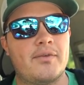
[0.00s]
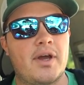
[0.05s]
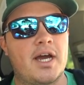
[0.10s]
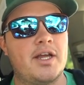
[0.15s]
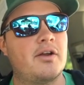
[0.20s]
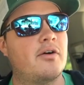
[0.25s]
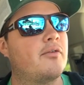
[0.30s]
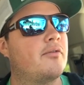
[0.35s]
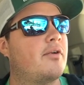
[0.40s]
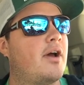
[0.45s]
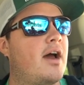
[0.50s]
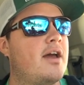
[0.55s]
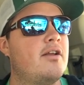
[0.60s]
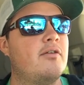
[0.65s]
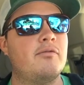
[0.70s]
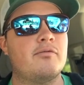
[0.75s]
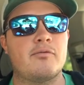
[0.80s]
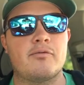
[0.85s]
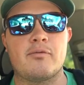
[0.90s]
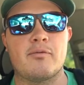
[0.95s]
I don't I
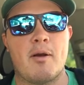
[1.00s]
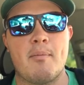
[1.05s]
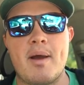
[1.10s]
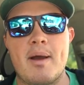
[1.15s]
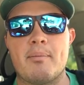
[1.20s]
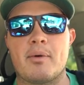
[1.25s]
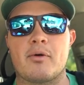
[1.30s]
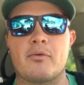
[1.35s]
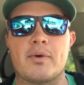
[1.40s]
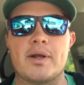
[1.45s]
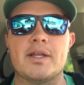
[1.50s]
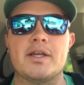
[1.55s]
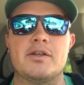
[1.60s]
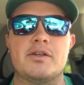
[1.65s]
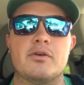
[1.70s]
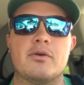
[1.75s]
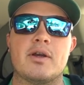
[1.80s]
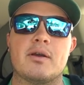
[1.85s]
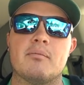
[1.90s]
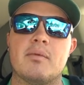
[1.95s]
don't remember really
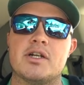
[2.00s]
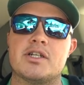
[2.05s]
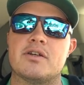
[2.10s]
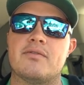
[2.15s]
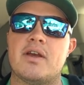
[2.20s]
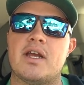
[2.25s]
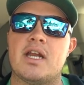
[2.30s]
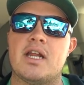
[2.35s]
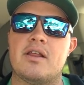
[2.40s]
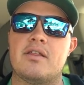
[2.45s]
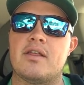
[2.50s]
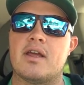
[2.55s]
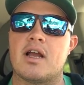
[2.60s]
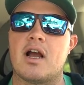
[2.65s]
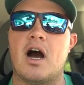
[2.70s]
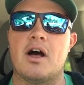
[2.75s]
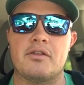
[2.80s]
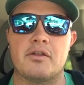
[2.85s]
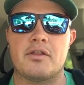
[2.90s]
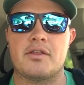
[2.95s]
doing much of anything
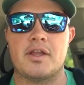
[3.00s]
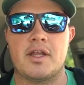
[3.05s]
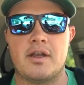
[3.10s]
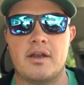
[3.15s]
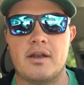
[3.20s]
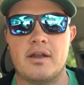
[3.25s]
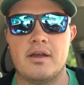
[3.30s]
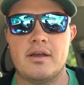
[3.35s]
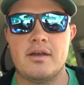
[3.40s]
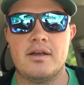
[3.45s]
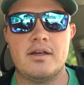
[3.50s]
other than